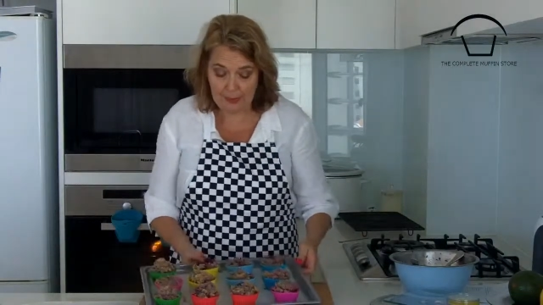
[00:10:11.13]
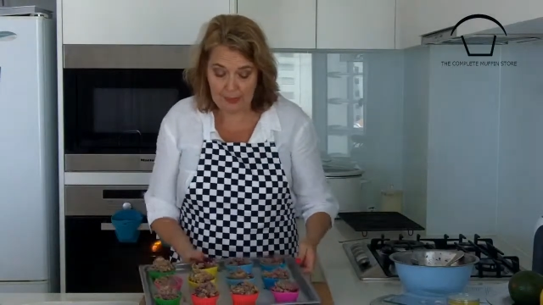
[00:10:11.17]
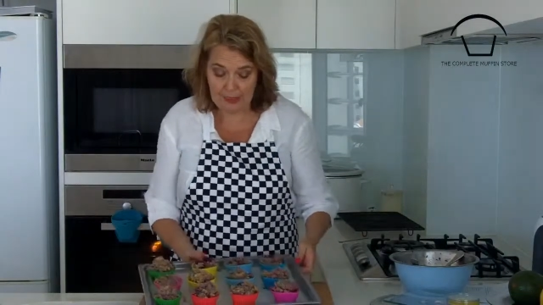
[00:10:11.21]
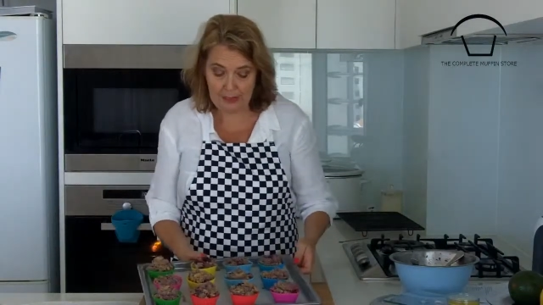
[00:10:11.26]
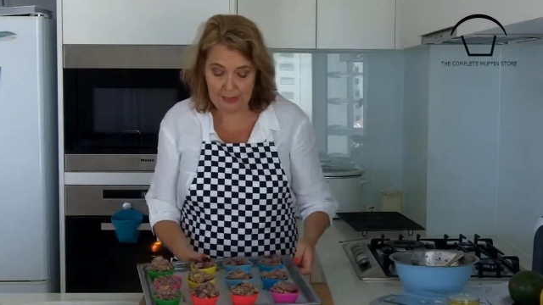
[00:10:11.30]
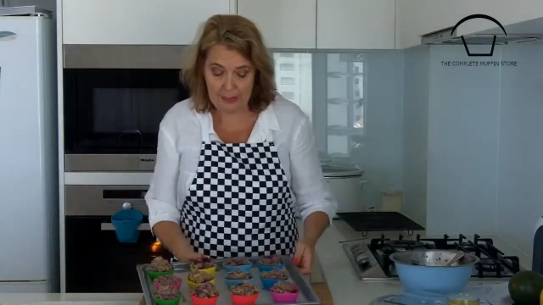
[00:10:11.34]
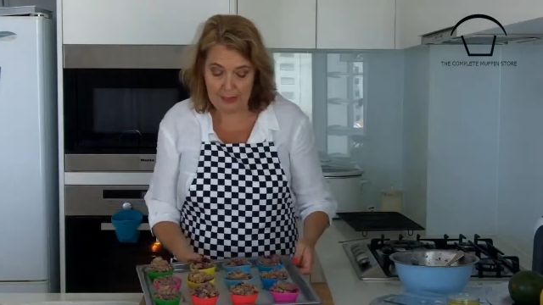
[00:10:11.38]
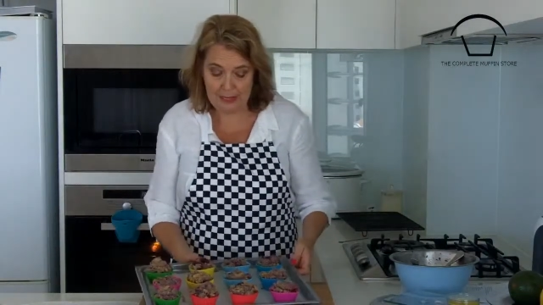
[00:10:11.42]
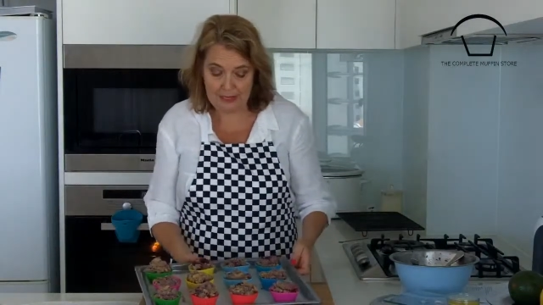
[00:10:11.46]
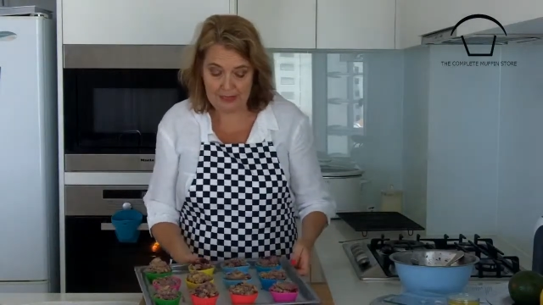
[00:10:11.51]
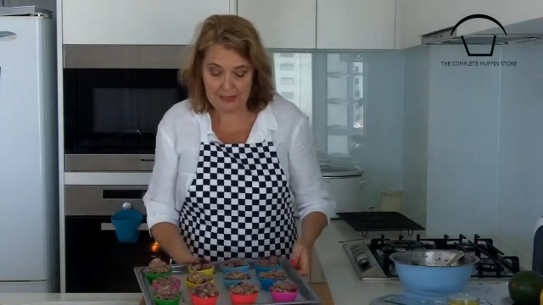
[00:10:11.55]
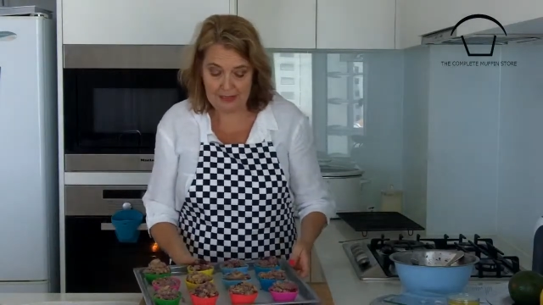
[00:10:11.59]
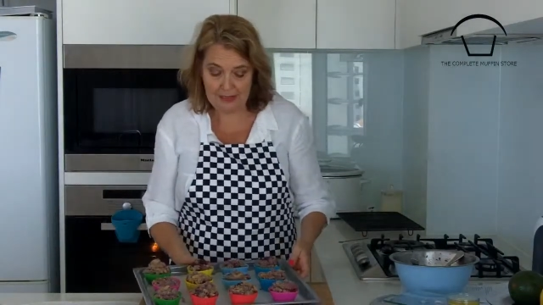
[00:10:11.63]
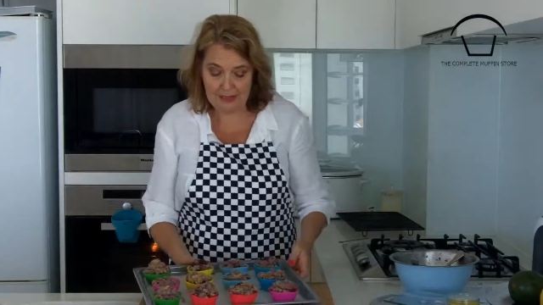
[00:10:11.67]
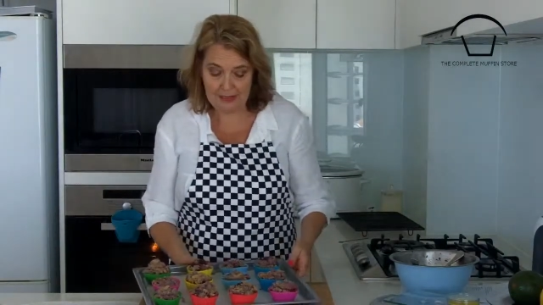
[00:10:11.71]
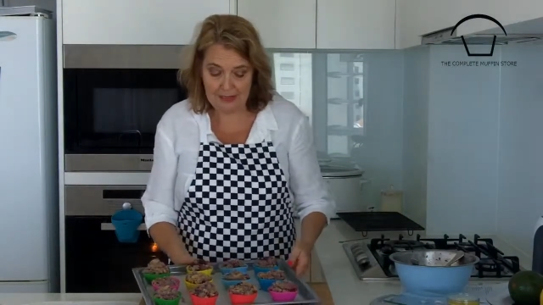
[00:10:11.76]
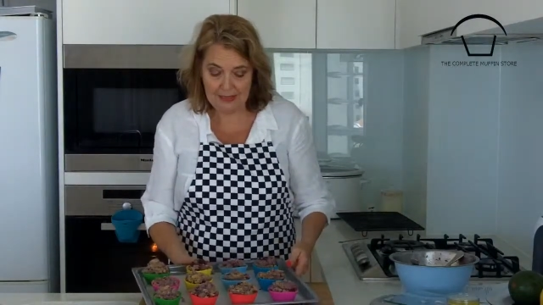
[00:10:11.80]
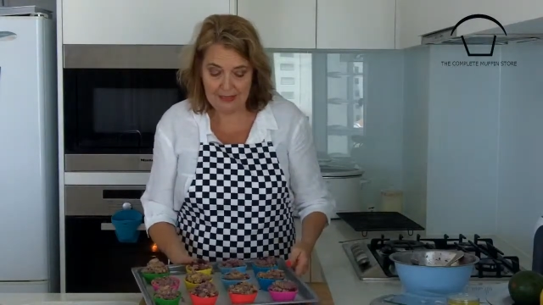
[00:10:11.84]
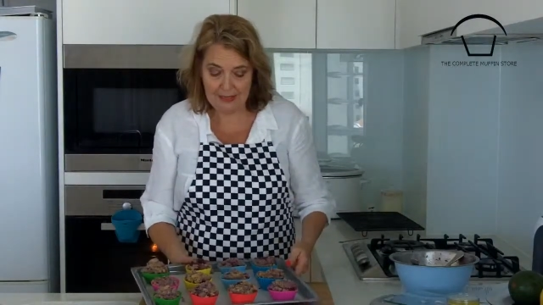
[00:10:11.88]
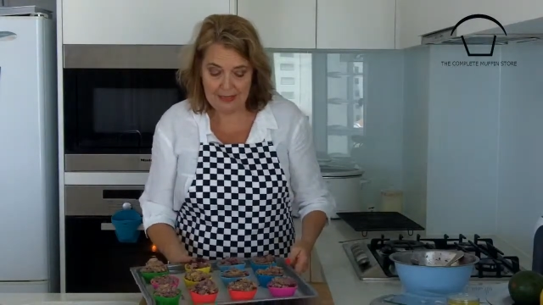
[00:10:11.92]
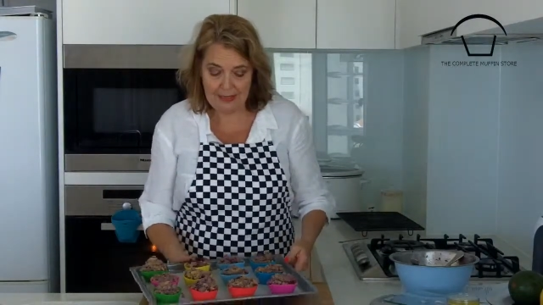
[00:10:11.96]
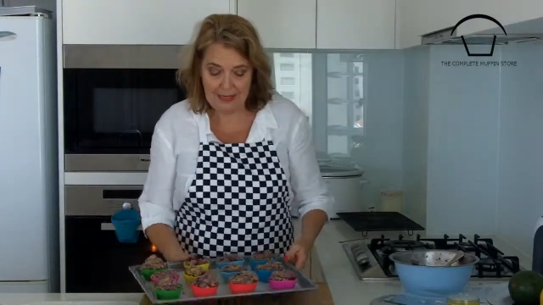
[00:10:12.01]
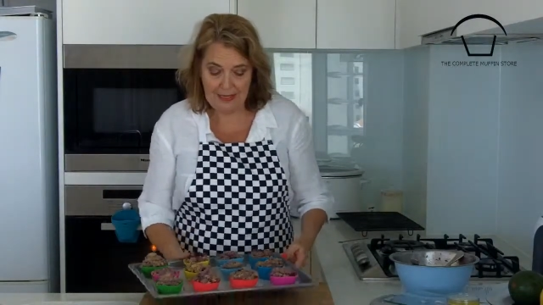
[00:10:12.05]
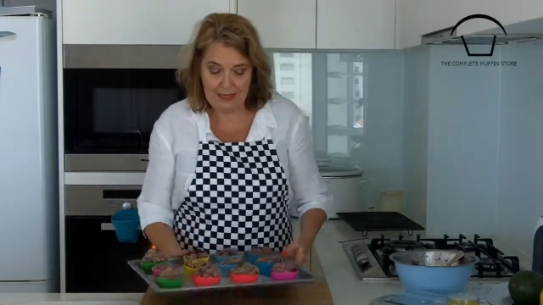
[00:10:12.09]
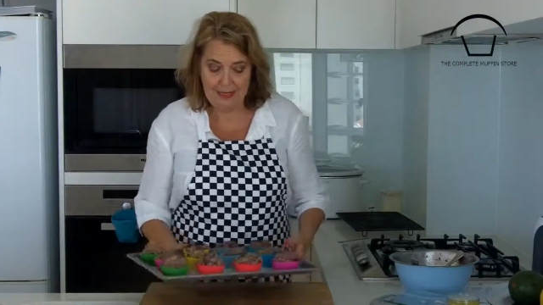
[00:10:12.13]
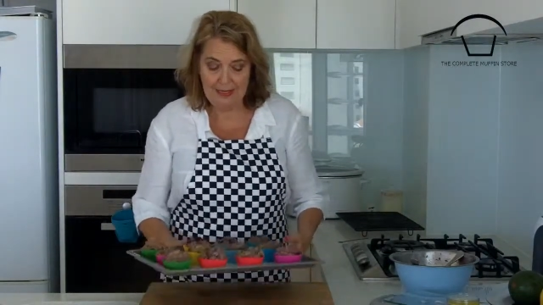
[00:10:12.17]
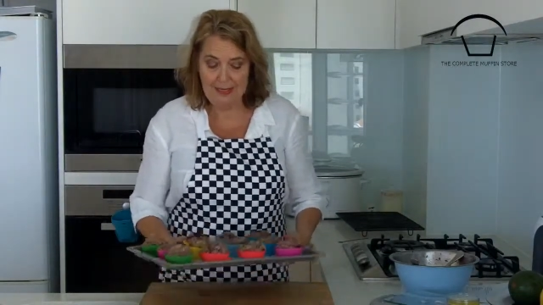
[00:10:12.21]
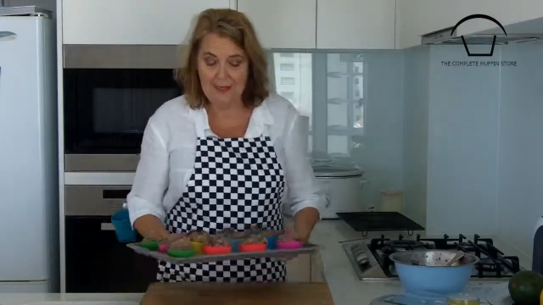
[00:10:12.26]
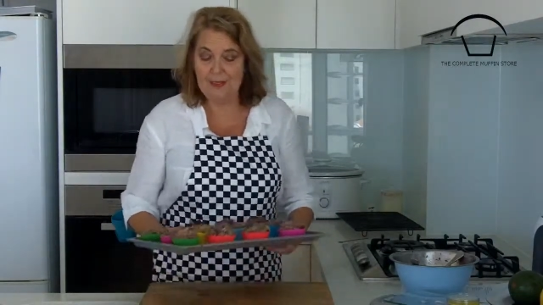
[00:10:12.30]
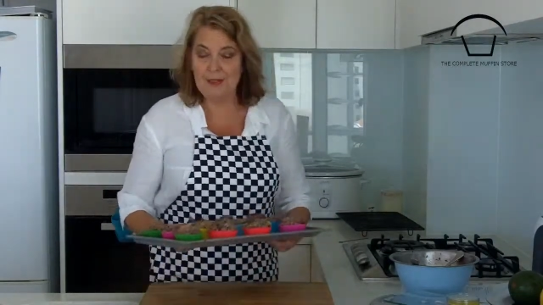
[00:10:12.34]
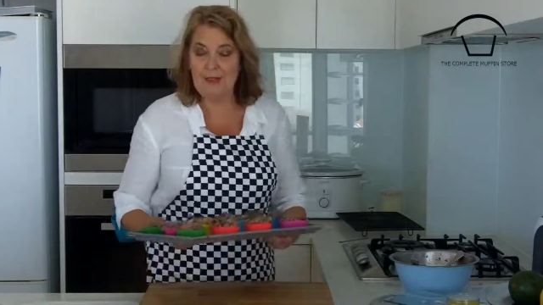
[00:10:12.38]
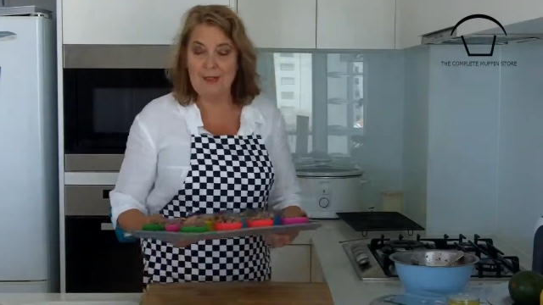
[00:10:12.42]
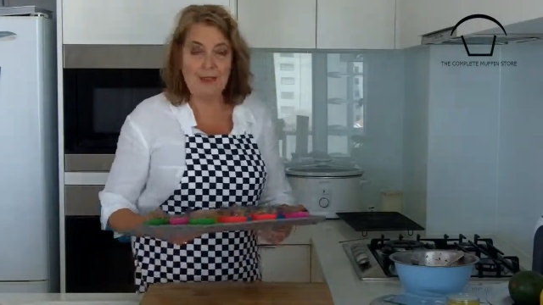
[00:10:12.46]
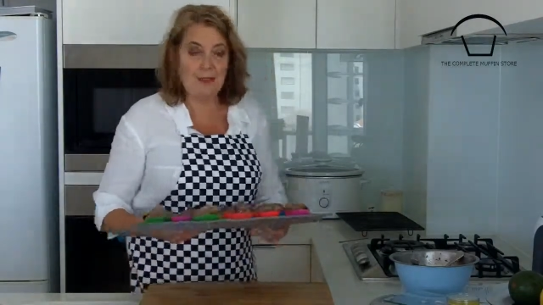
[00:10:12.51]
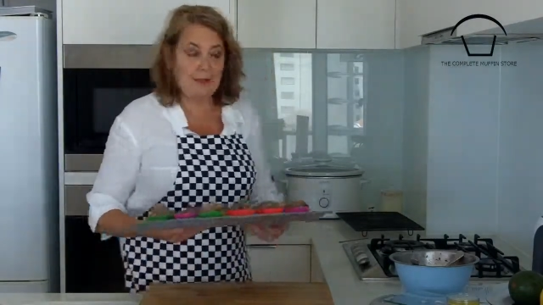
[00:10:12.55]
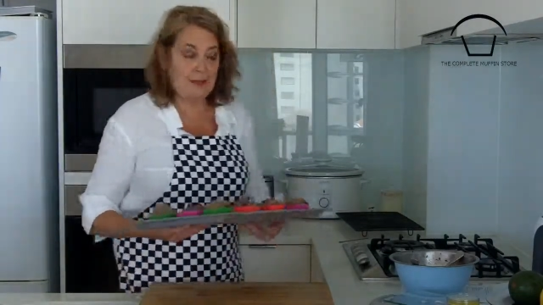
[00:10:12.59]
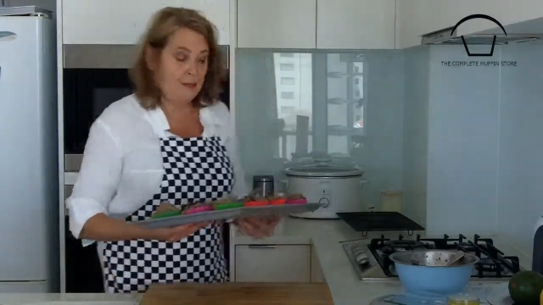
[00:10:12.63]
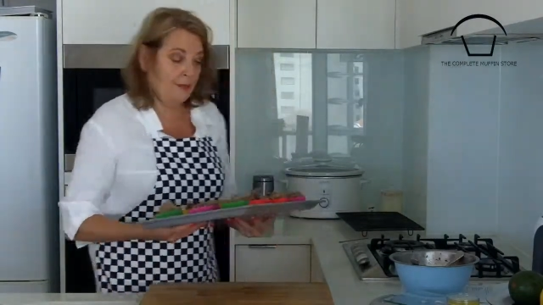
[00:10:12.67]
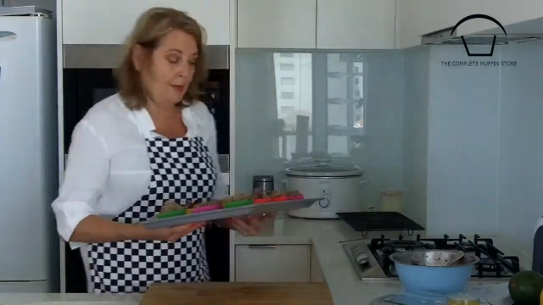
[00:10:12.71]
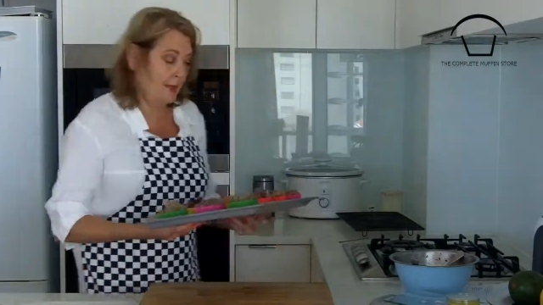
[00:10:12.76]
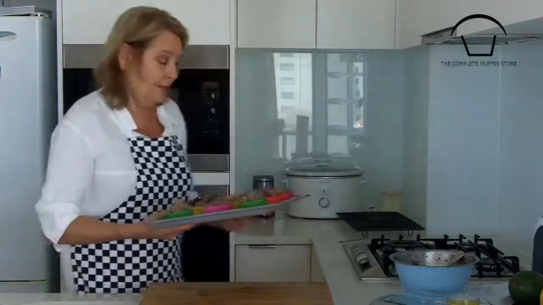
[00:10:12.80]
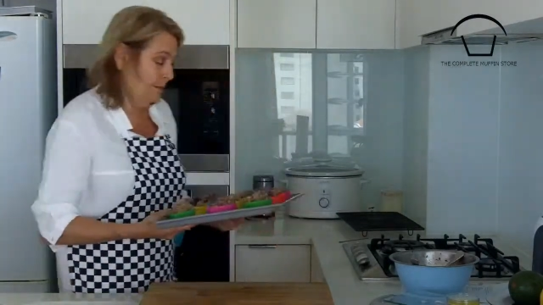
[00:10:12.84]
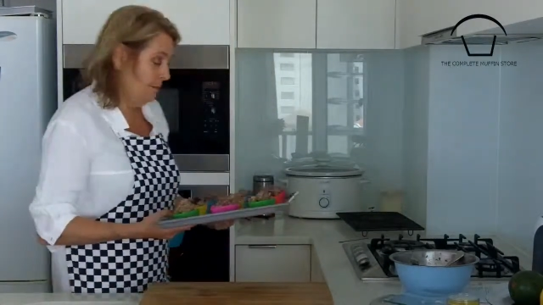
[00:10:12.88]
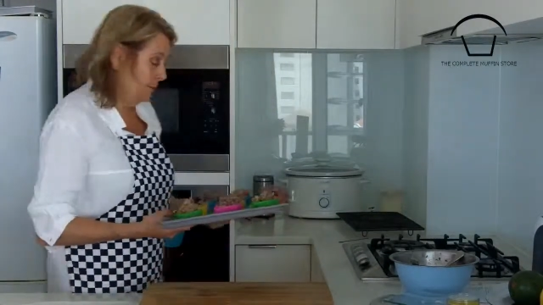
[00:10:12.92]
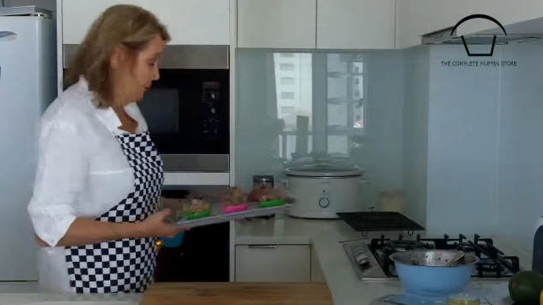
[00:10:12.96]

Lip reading: bring them out. So